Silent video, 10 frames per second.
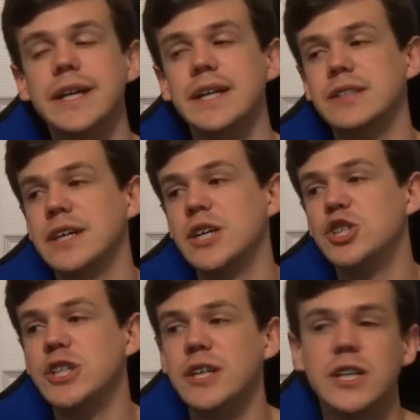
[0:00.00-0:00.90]
It's not a
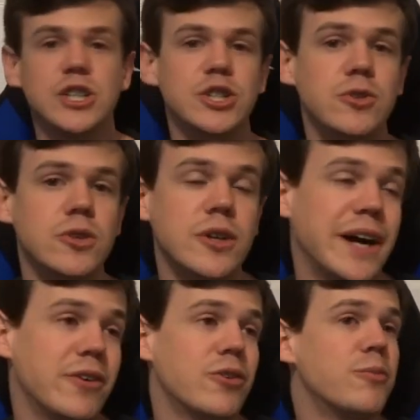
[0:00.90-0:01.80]
generic shooter. I
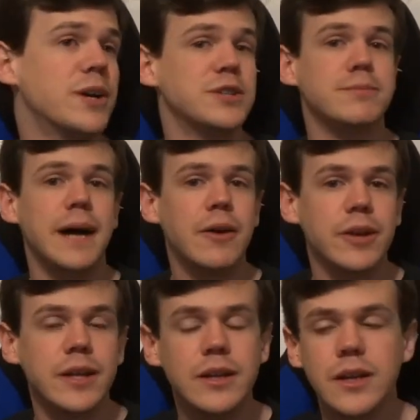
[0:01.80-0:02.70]
don't know much about
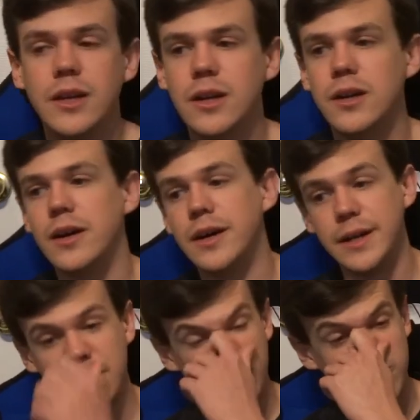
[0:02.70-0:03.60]
it.
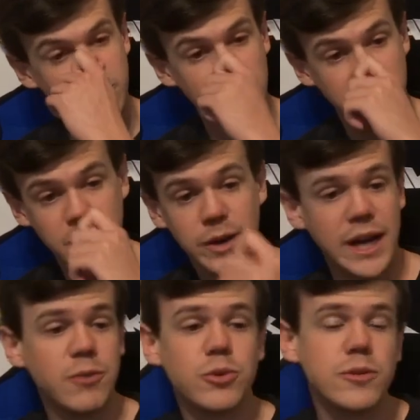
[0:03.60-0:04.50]
Um, so I
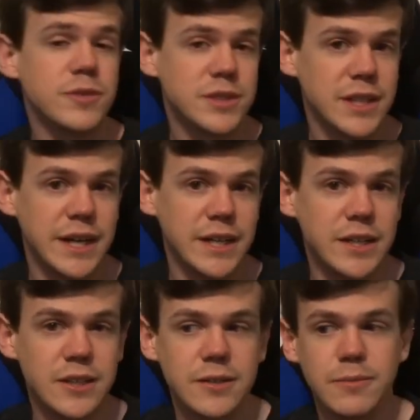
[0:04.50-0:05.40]
have Wolfenstein
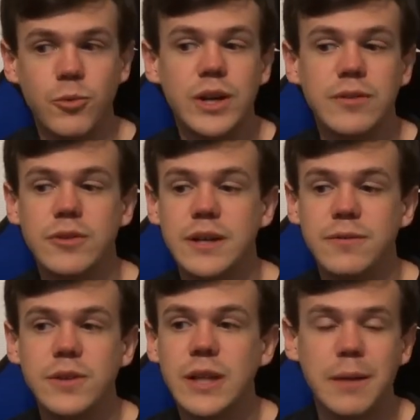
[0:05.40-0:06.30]
here whenever I
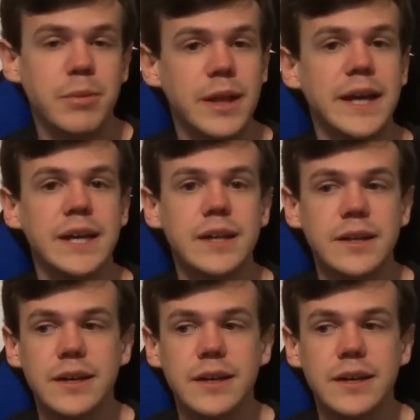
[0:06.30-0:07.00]
feel like playing it.